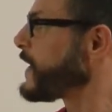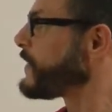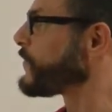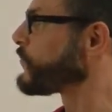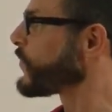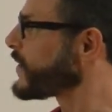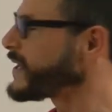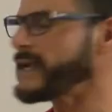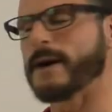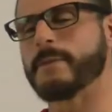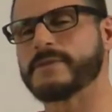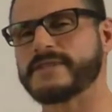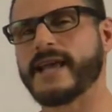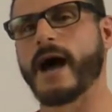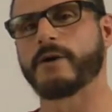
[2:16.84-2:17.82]
it really
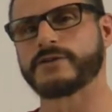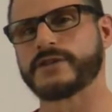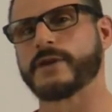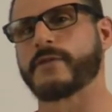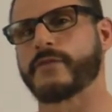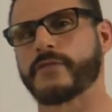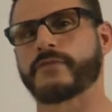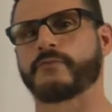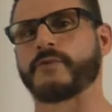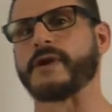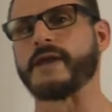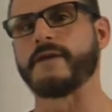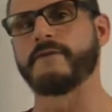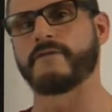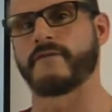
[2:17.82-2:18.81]
comes down to
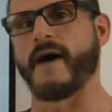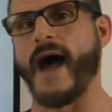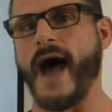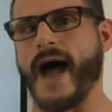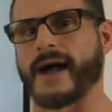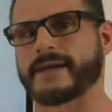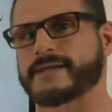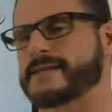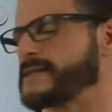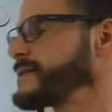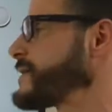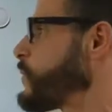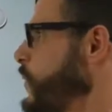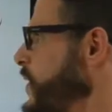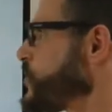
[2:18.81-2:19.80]
3
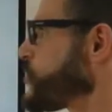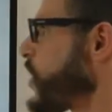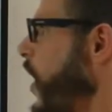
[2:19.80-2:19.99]
facts, which